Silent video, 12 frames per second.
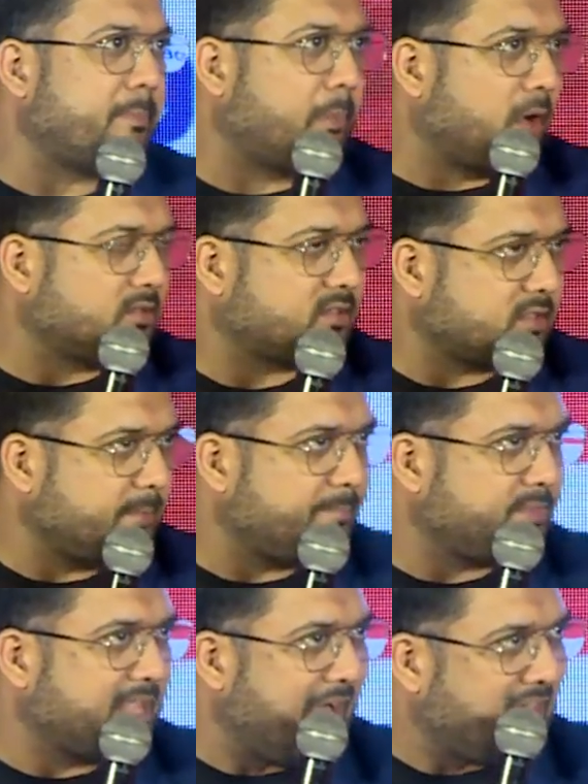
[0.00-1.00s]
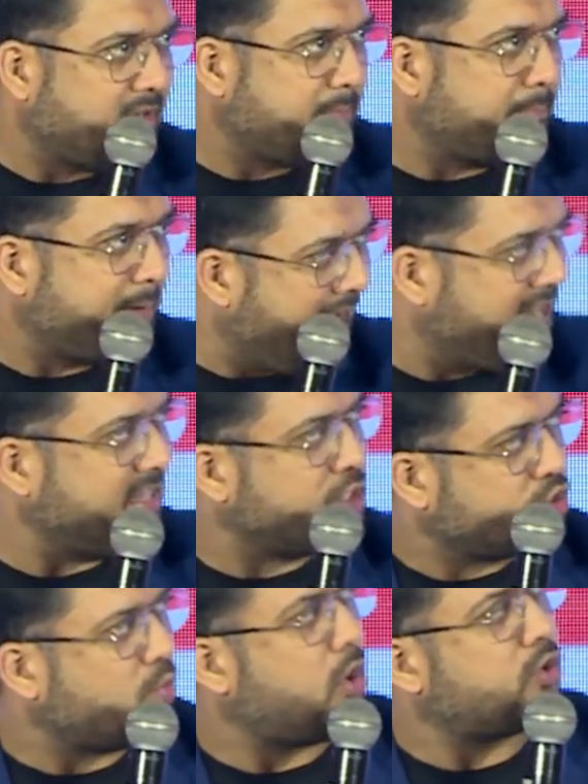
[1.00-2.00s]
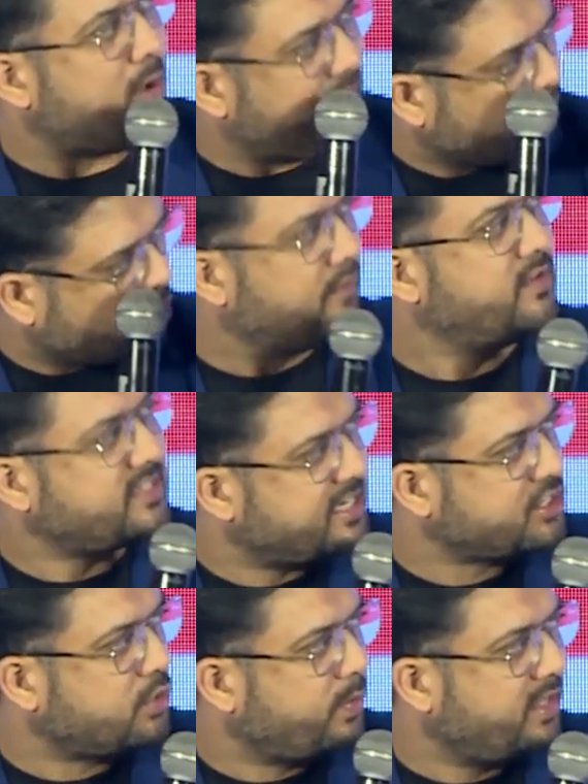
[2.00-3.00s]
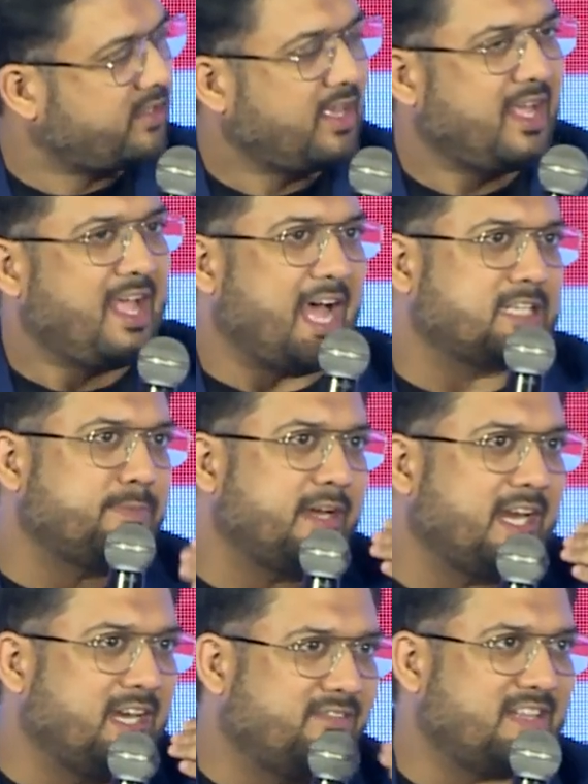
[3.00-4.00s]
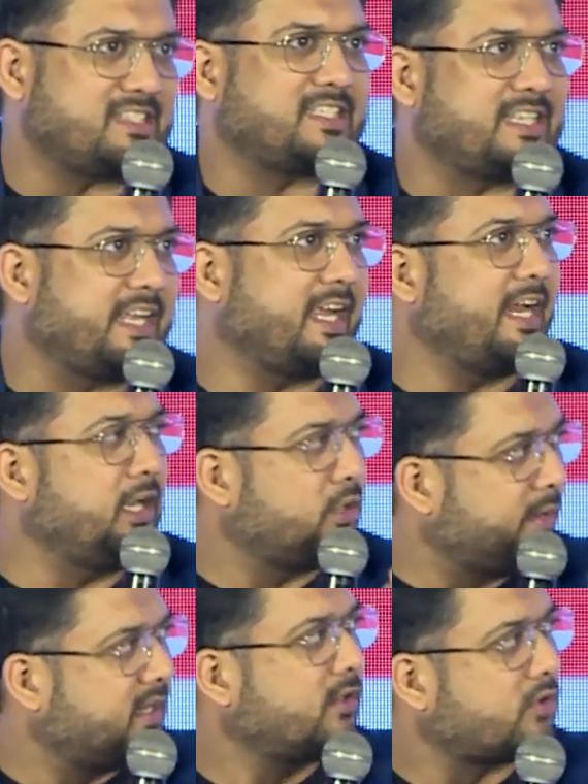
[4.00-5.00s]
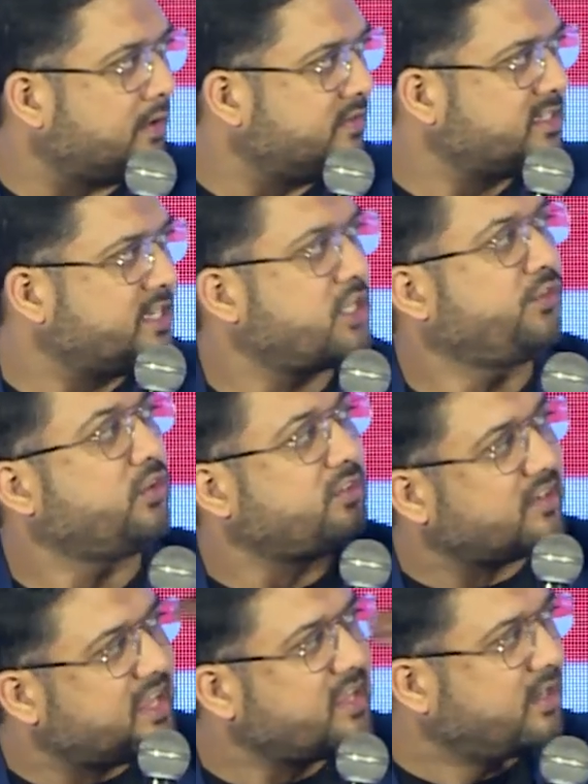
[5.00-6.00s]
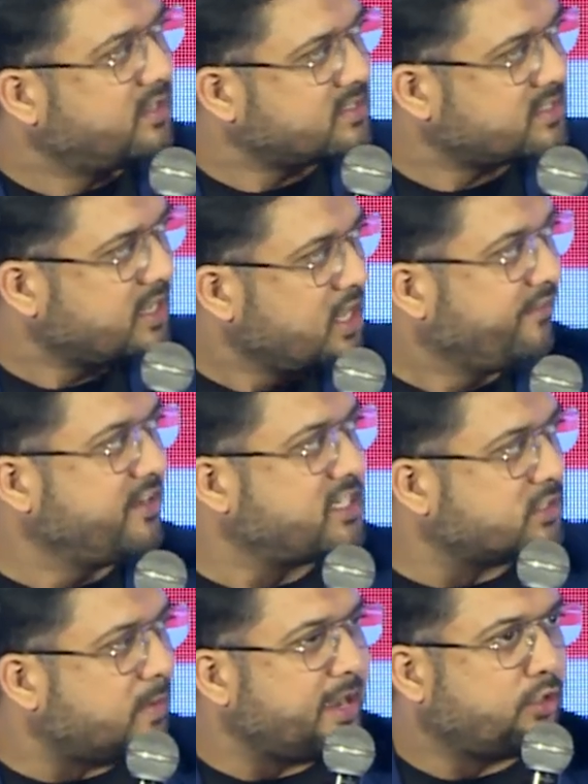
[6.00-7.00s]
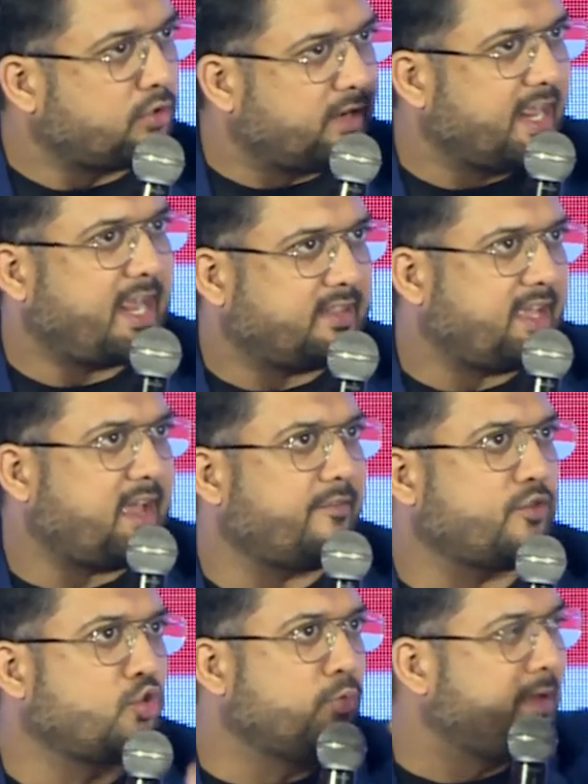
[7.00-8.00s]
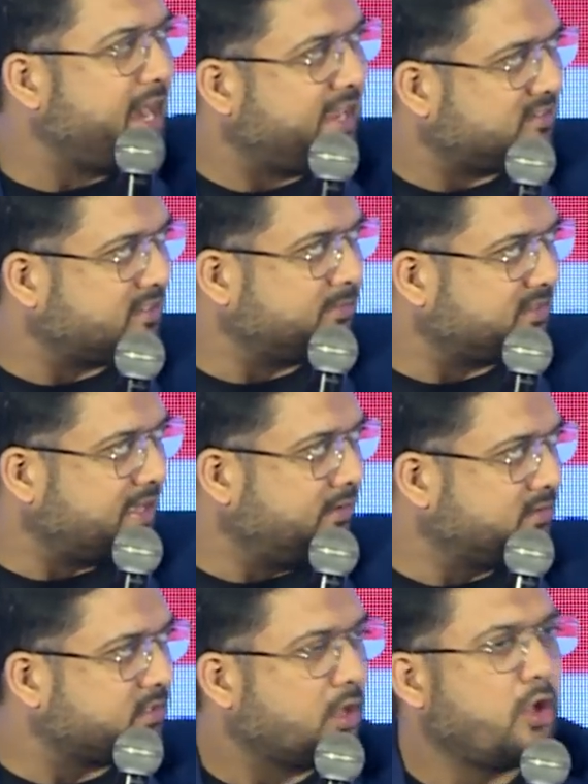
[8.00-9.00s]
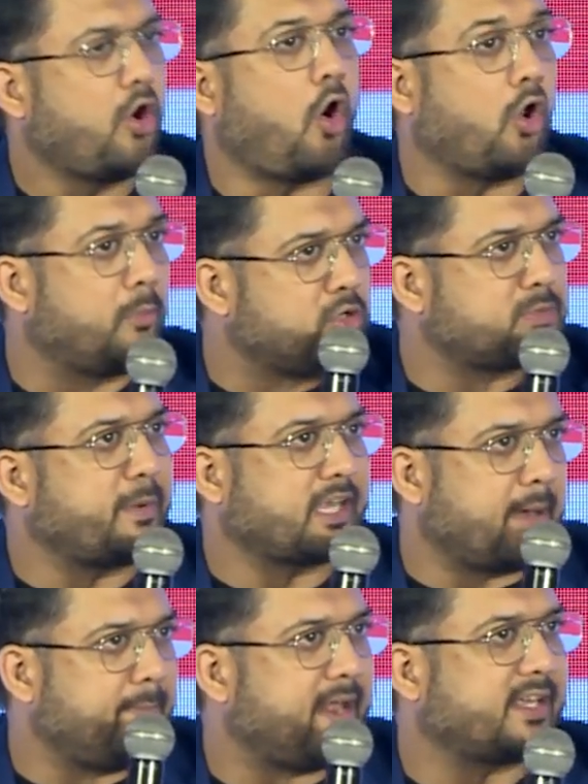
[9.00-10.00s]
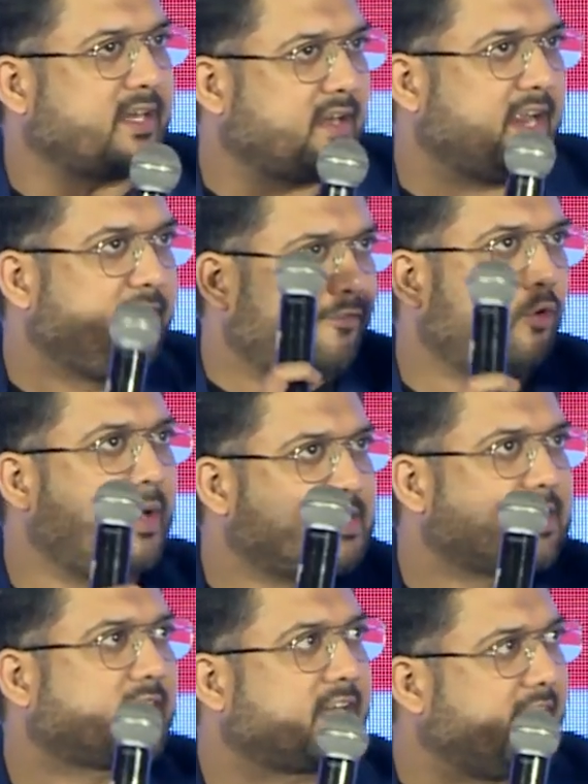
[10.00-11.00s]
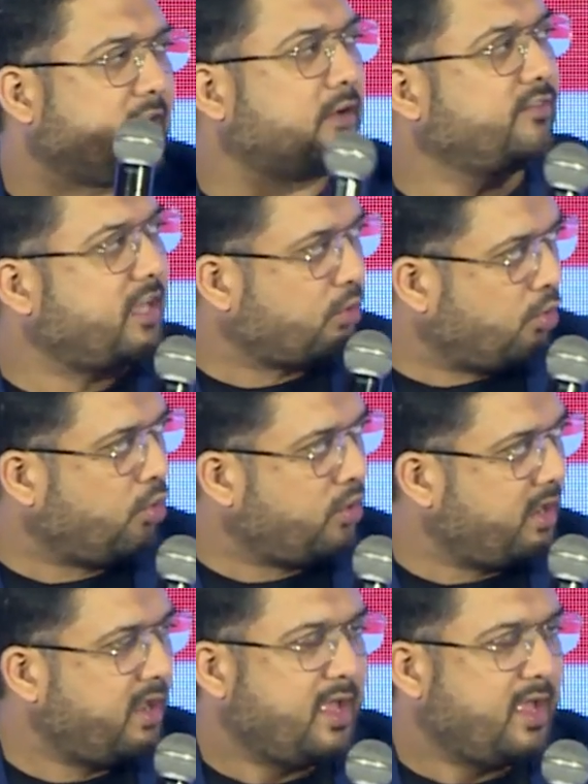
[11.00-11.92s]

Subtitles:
boss, that brand that you want to have a conversation with has been investing in Twitter conversations for 3 years, which is why today they have humanized themselves, almost become like an influencer creator of their own,